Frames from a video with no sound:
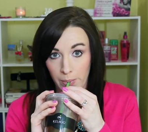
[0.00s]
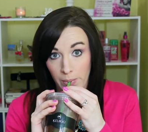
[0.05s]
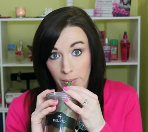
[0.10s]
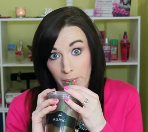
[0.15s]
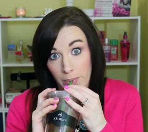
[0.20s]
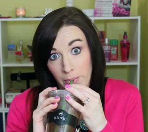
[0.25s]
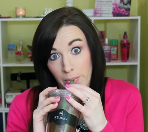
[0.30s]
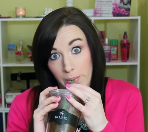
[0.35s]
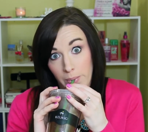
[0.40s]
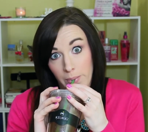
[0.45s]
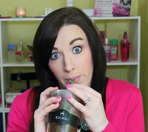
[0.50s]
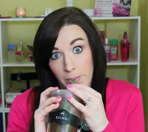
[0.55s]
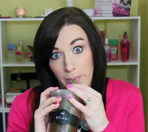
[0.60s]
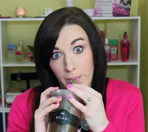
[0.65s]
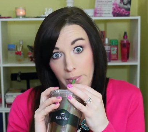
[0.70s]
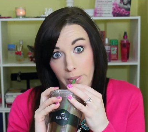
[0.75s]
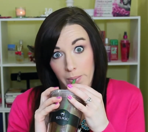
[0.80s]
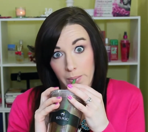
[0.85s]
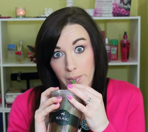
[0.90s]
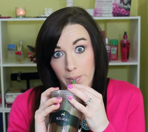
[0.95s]

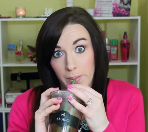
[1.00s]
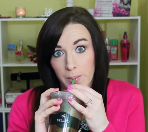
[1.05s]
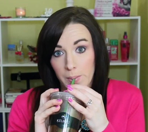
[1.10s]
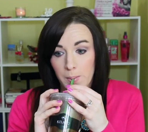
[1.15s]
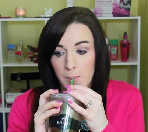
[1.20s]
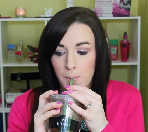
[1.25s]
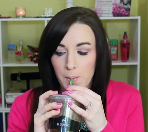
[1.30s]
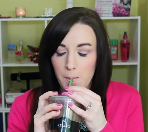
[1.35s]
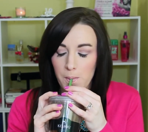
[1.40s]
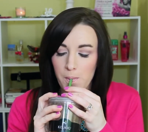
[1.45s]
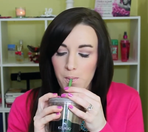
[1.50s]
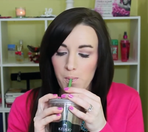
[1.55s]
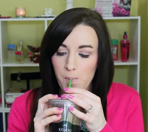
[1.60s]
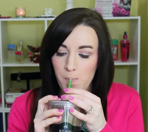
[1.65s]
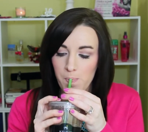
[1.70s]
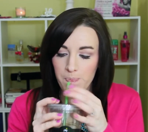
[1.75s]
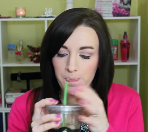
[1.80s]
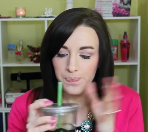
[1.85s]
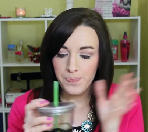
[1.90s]
No one is speaking in this clip.